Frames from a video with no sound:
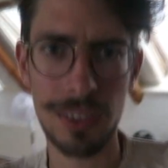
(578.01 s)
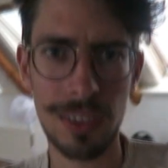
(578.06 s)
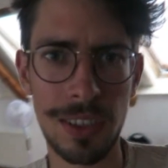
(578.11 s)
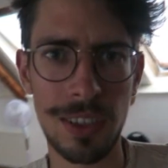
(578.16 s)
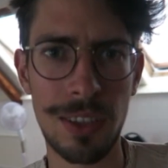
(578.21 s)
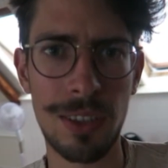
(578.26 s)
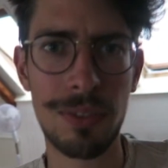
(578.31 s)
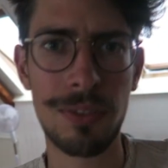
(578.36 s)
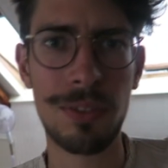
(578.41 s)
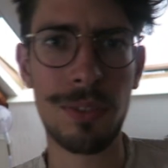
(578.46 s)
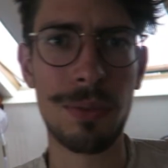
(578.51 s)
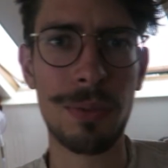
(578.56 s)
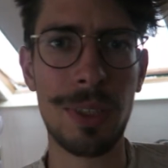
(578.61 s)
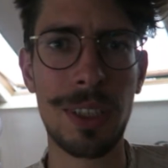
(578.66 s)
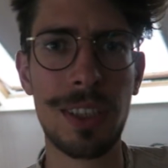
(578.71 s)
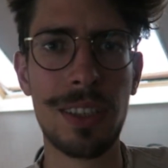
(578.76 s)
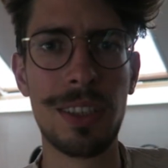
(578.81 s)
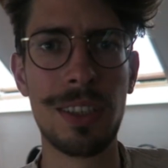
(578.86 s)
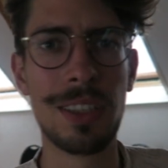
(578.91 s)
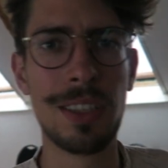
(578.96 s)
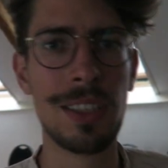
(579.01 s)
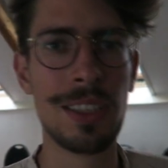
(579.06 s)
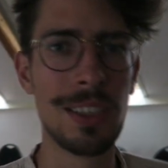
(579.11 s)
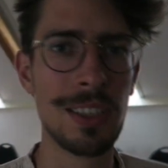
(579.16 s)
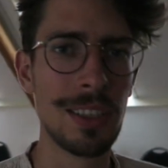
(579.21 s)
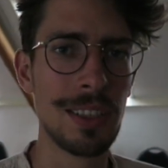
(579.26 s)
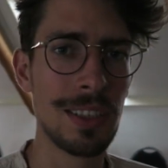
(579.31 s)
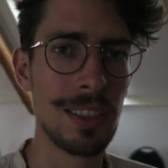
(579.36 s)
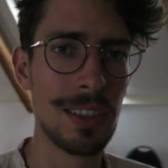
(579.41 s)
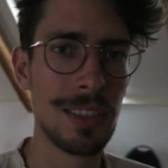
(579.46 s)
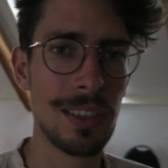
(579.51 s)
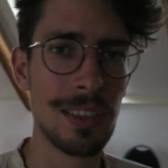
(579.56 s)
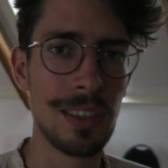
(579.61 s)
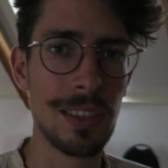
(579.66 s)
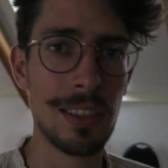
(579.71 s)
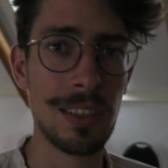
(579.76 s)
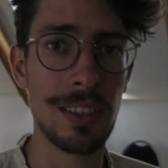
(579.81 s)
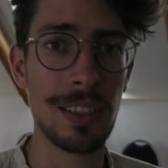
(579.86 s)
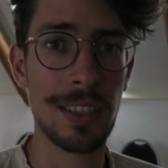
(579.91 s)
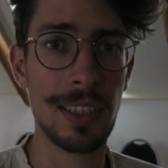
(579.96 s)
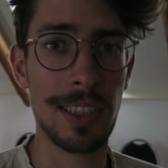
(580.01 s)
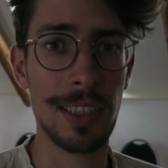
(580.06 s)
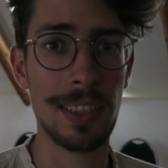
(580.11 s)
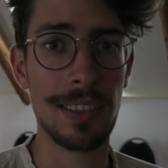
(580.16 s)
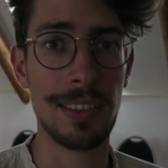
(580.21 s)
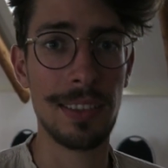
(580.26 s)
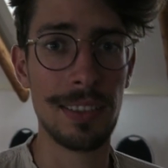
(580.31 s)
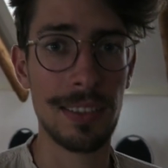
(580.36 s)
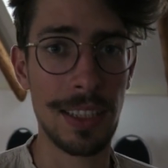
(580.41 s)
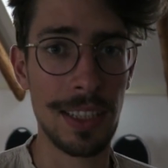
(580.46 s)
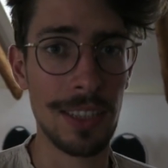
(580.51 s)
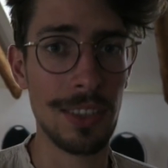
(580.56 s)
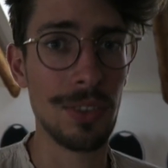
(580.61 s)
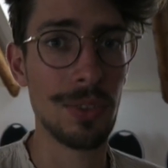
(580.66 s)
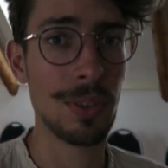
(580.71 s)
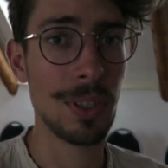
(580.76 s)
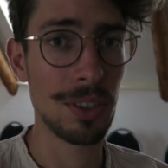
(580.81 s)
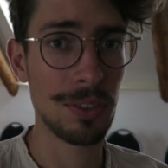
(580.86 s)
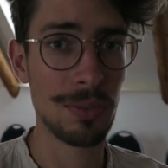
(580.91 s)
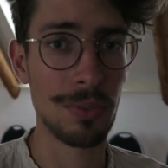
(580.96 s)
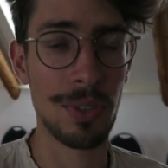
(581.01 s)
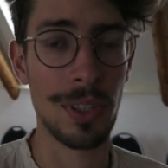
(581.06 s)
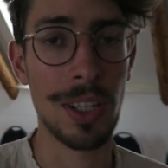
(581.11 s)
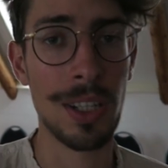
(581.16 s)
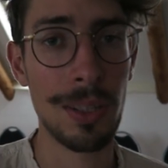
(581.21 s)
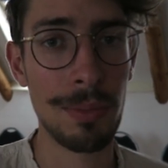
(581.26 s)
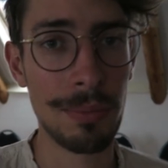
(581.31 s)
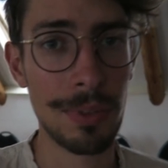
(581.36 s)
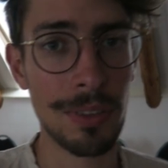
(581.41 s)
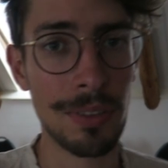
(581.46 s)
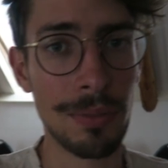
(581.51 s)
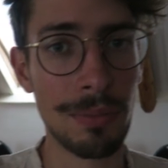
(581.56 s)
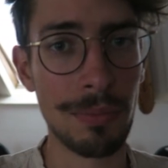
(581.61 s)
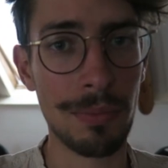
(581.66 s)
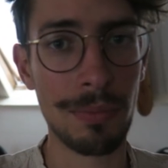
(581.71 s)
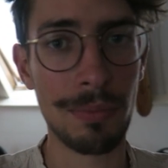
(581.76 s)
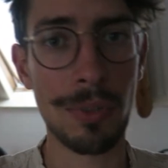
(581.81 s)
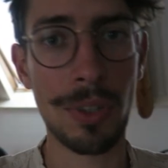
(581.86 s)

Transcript: And after a while I decided to ask for help, and